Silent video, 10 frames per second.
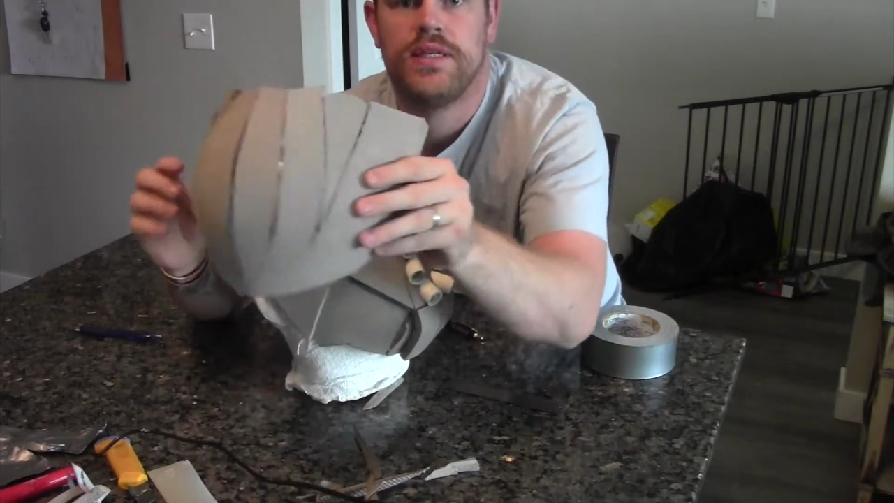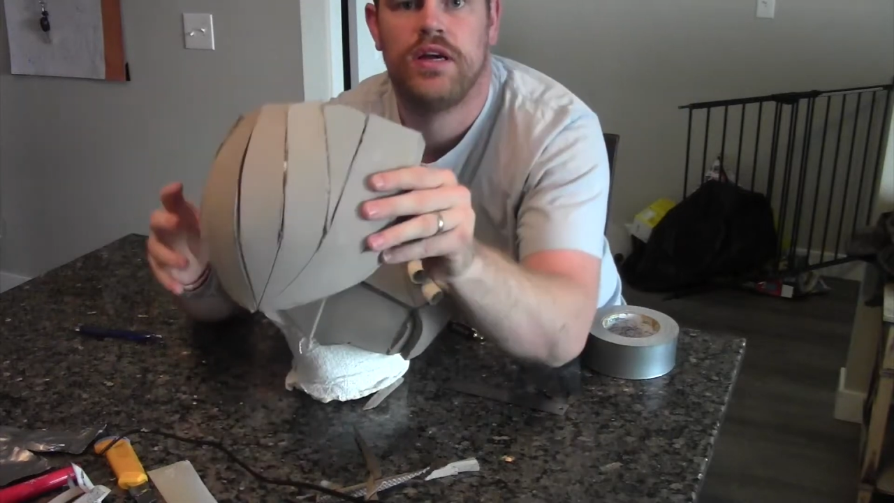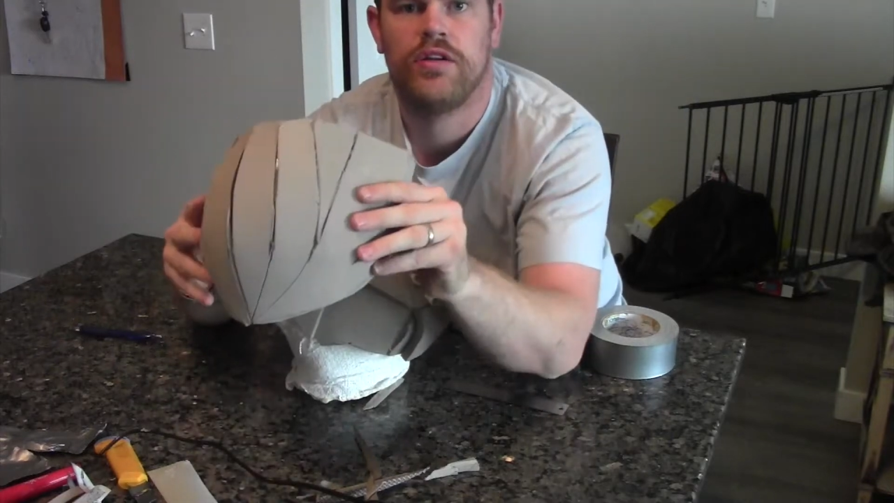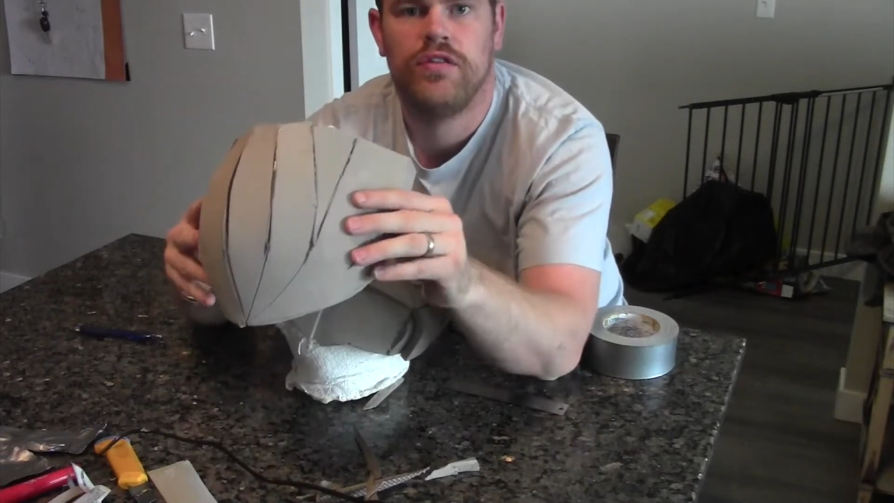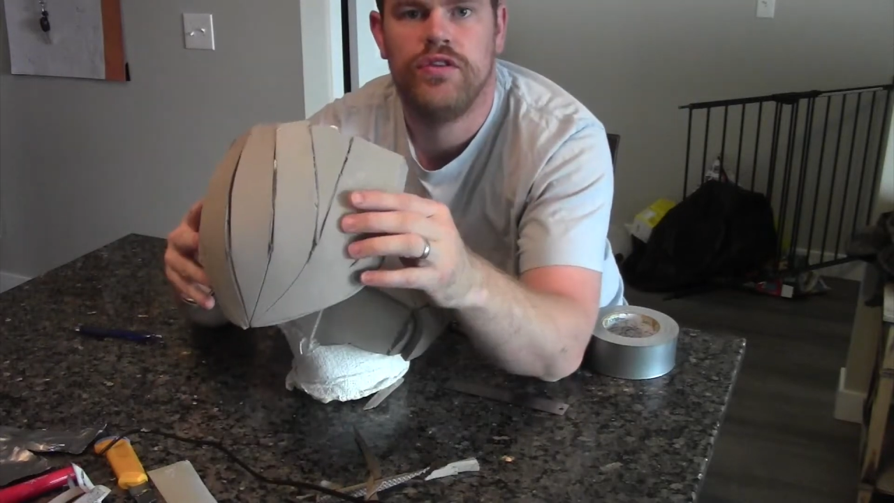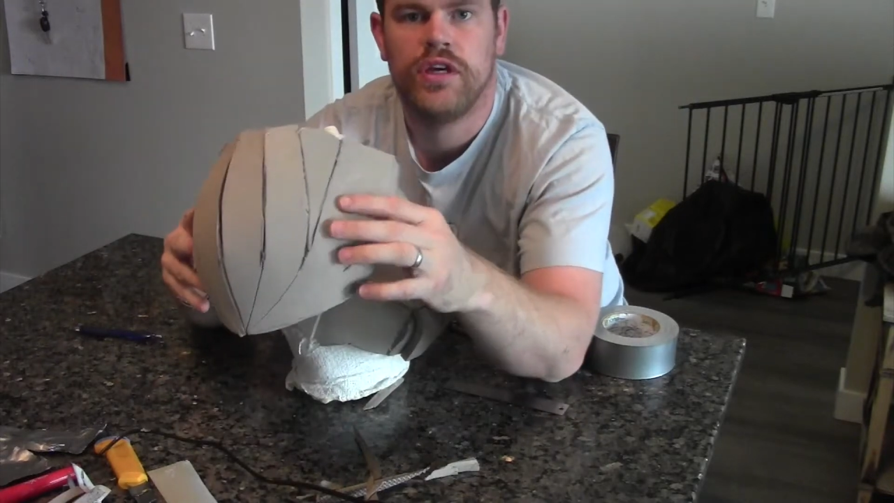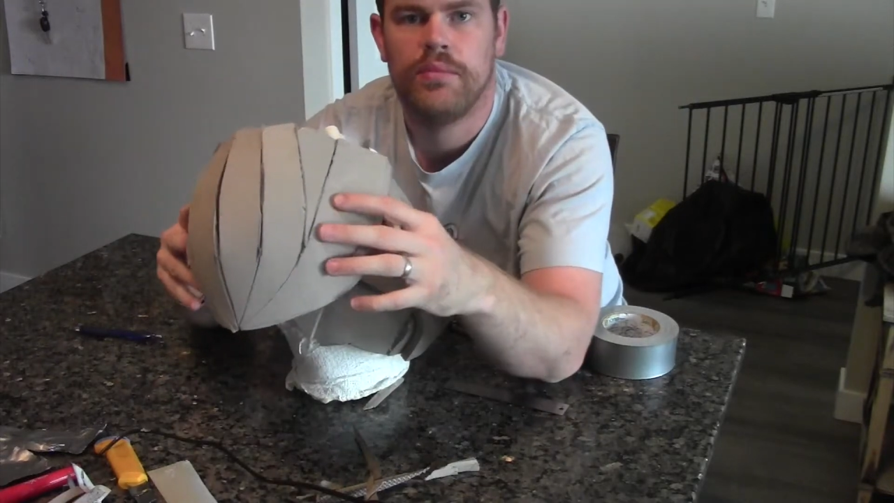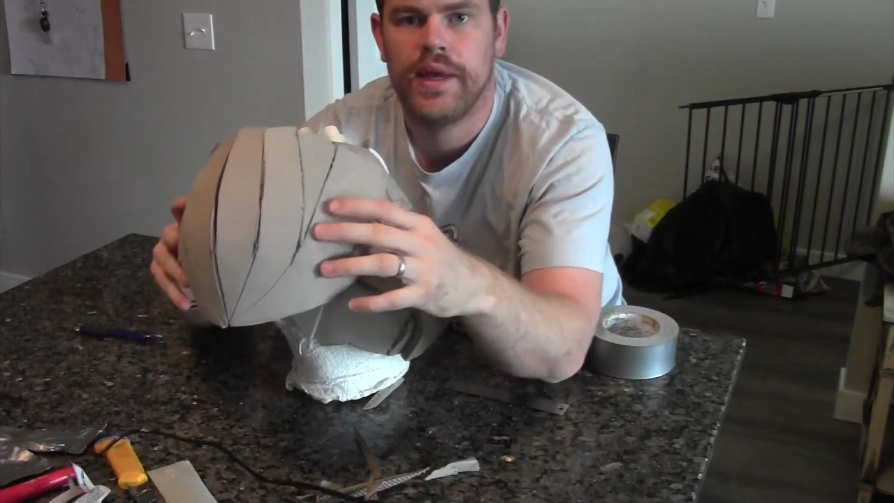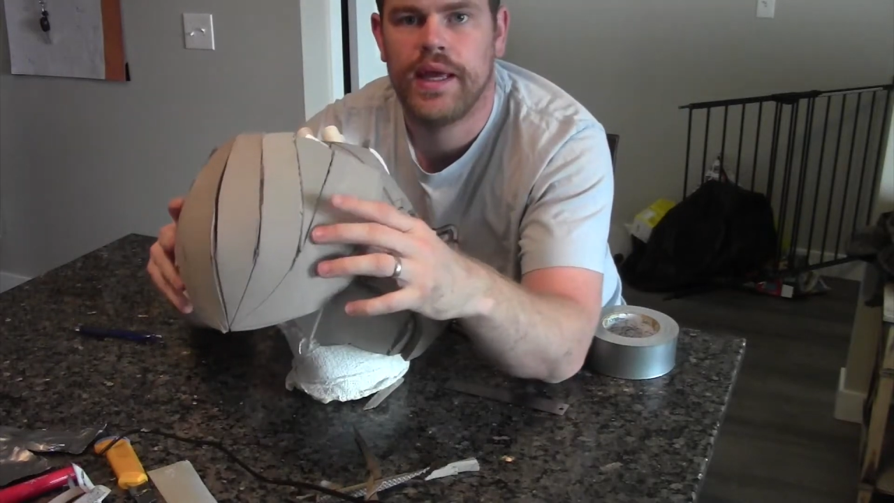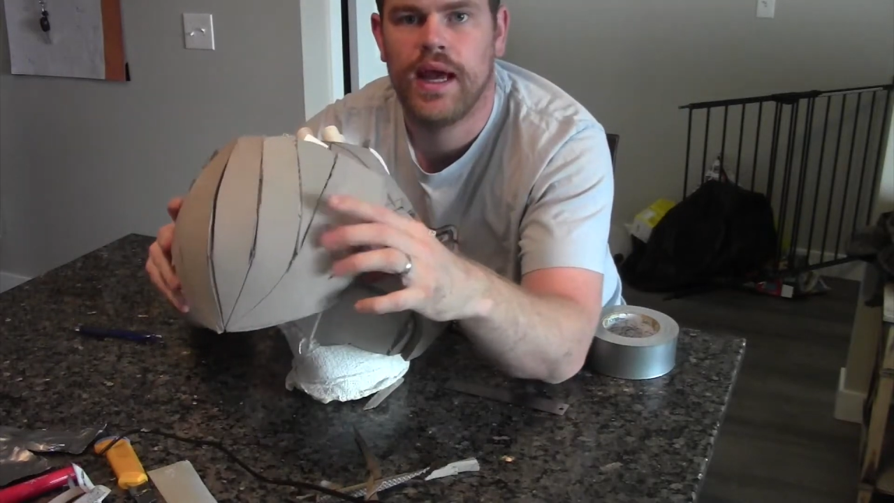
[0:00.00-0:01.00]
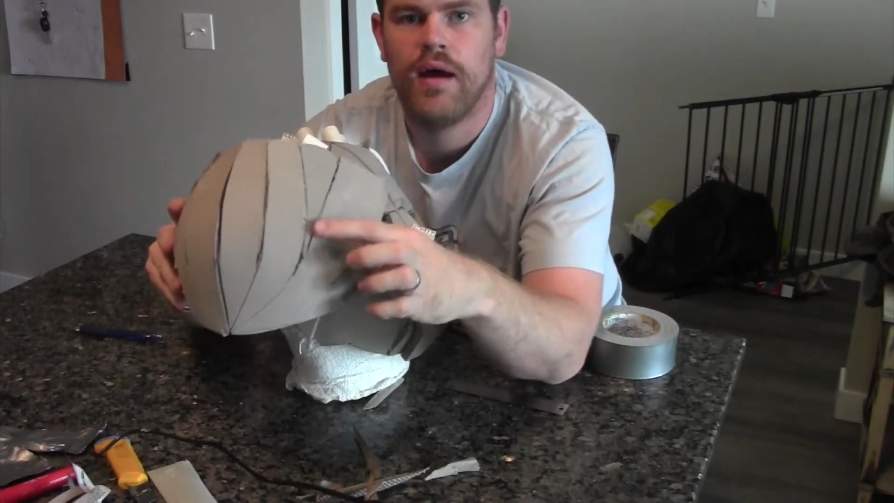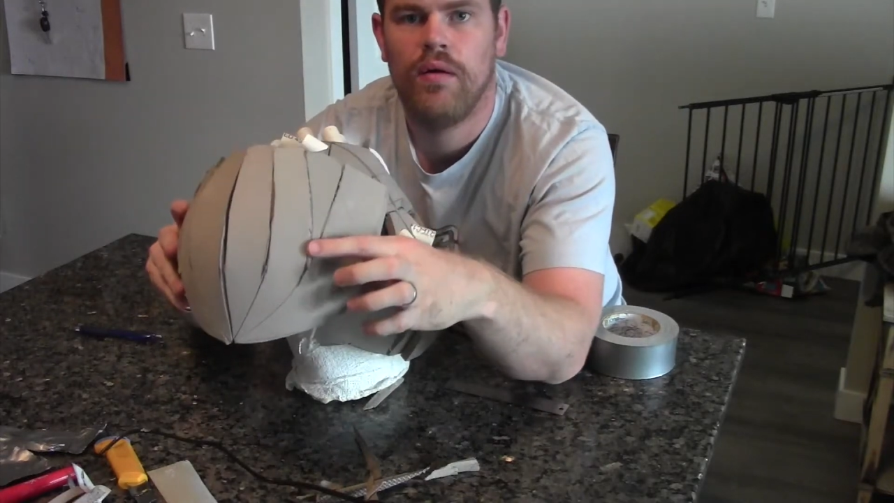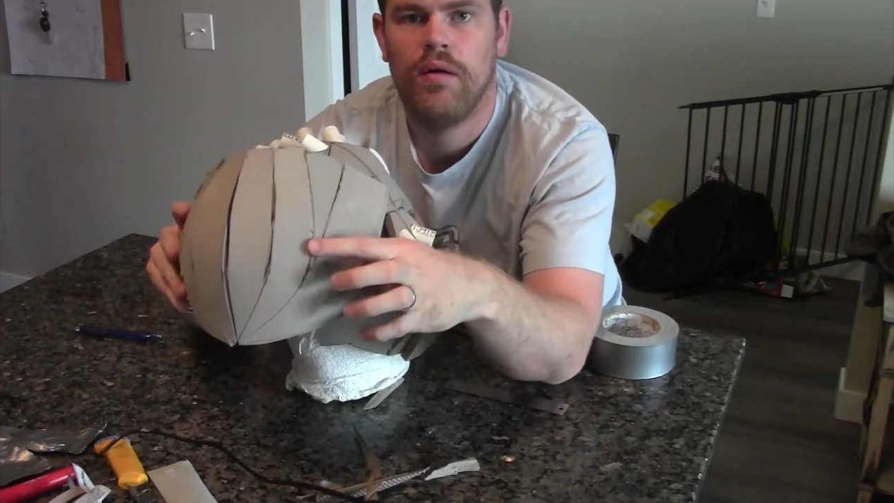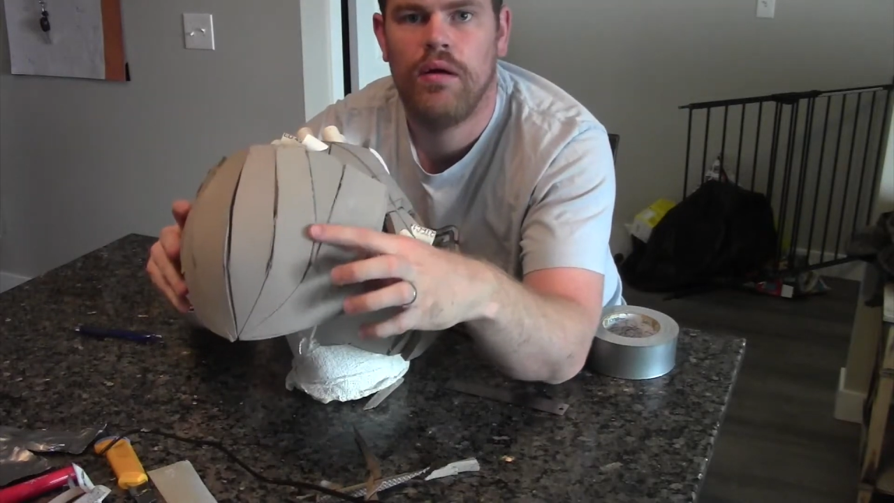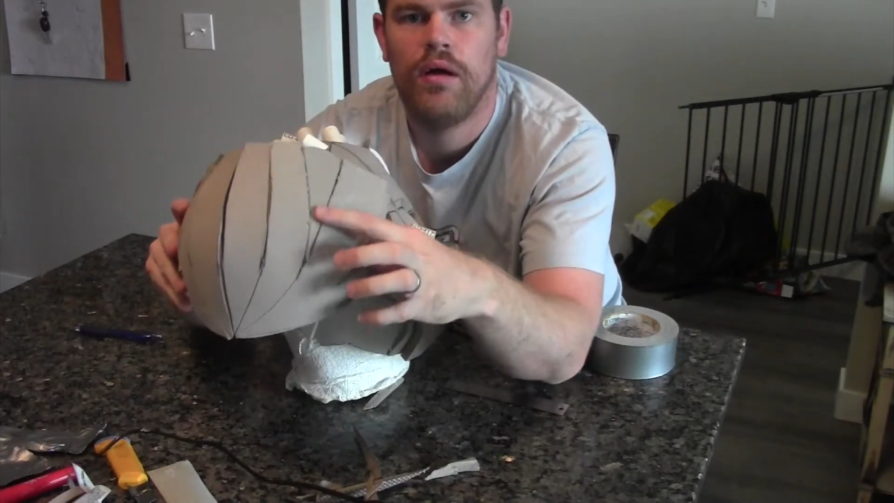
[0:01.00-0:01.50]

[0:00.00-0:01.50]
in if you can make it out.